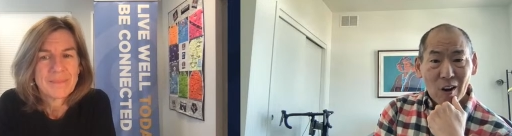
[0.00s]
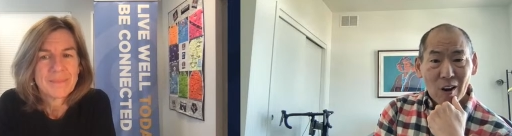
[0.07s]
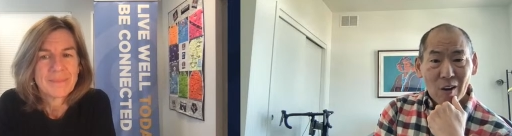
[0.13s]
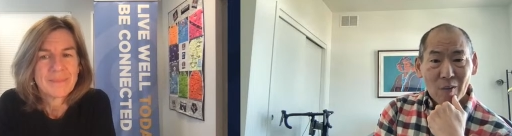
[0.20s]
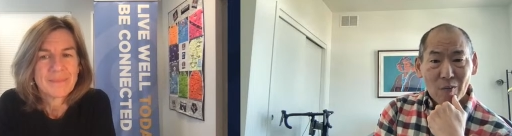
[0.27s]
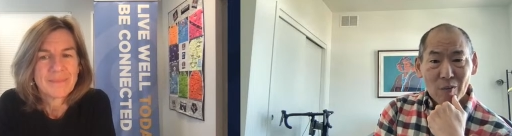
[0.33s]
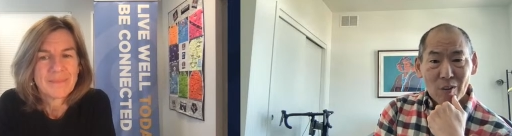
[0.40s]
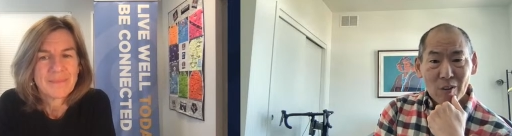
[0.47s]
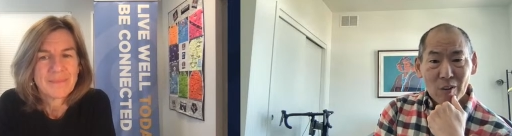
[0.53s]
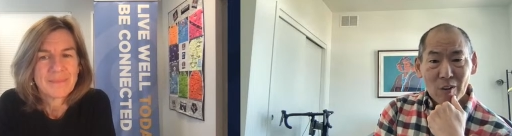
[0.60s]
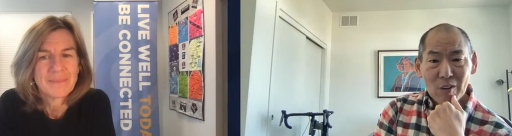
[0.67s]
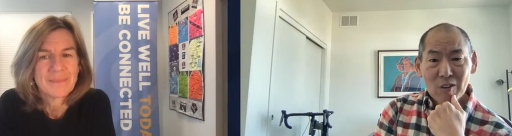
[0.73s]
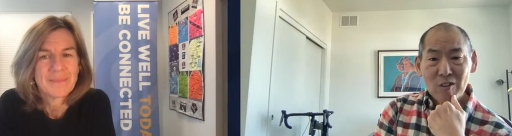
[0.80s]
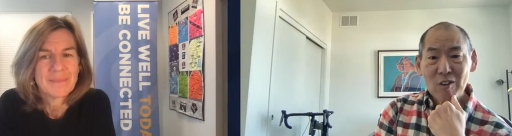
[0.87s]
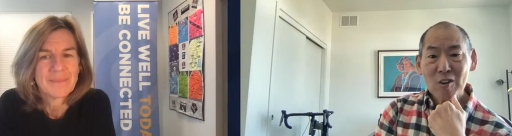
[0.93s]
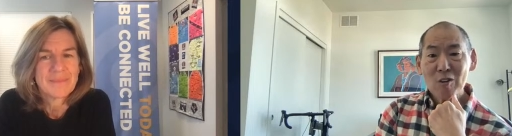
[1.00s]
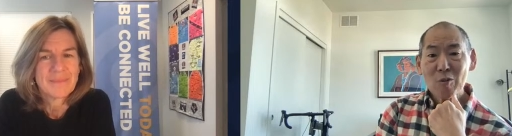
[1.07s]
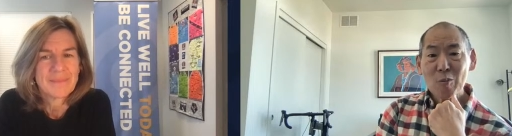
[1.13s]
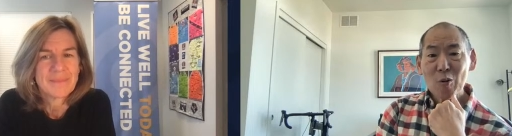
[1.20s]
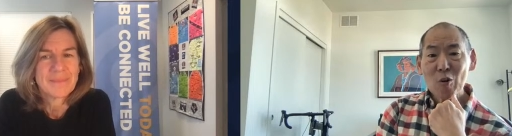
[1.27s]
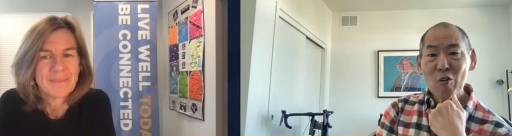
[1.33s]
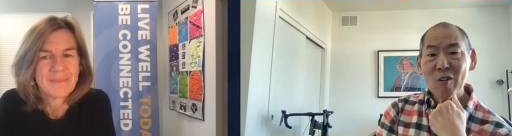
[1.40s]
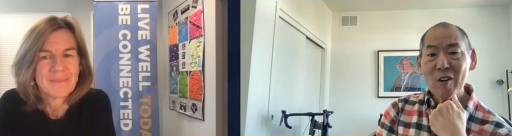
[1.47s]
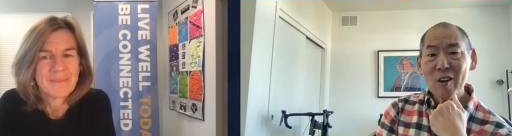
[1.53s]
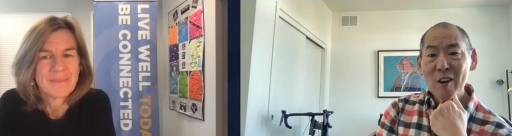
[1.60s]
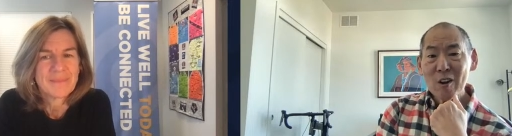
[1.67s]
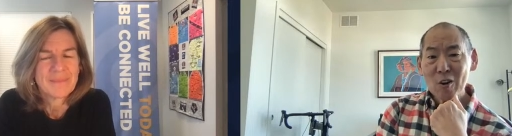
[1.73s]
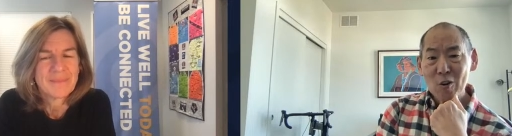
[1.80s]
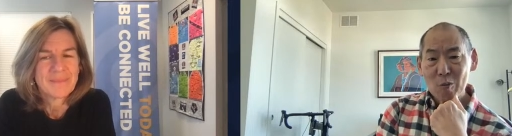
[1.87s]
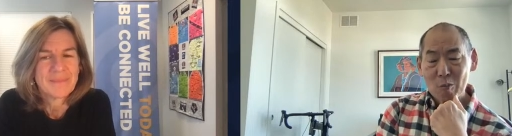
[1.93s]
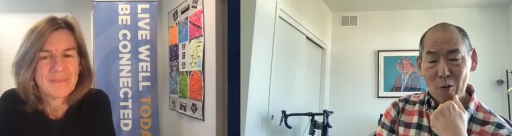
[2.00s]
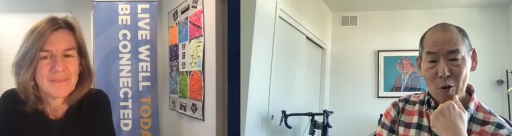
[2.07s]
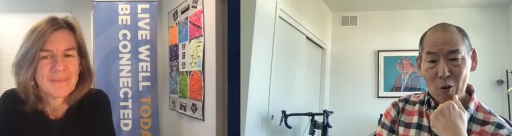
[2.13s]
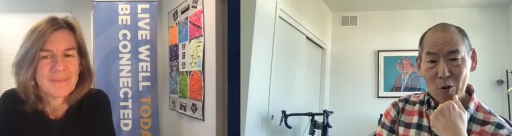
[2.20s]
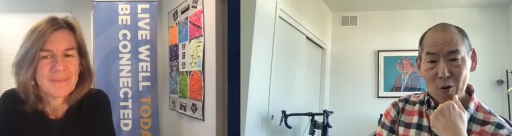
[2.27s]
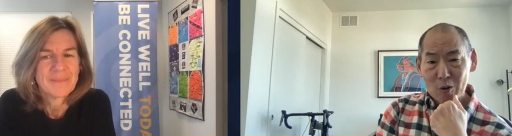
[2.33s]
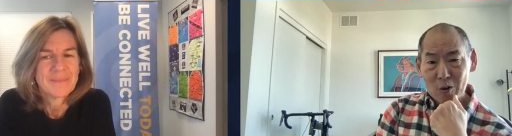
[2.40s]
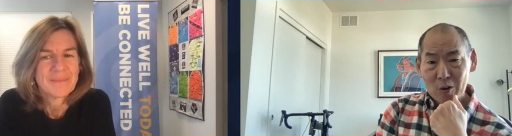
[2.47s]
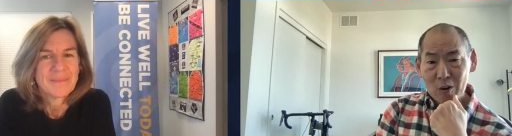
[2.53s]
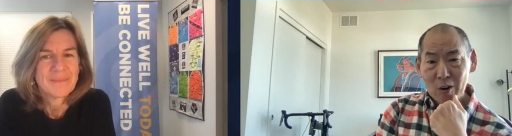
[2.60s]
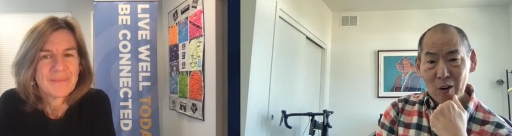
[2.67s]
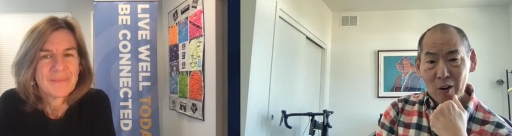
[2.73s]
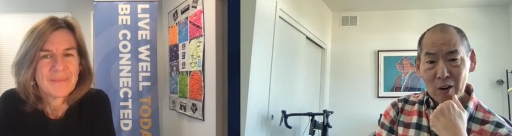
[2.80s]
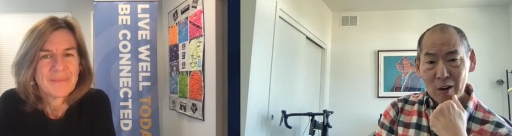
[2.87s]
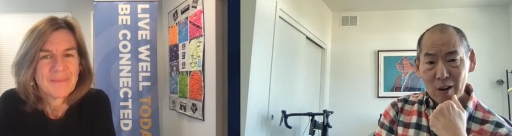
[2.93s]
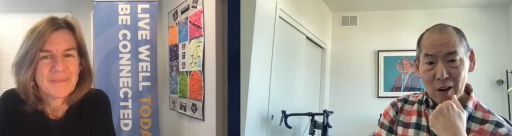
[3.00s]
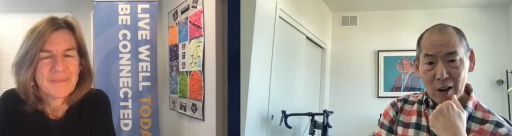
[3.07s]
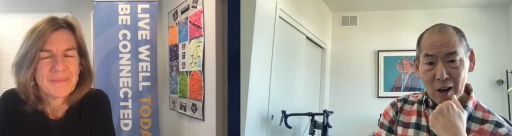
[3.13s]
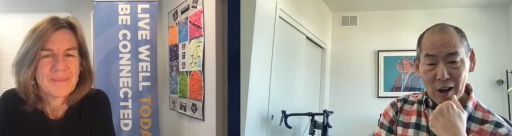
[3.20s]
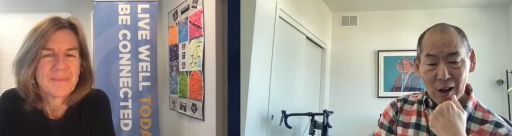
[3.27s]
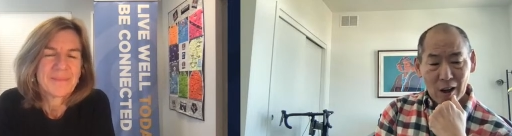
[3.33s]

Speaker 1: um, since moving here to Boulder, uh,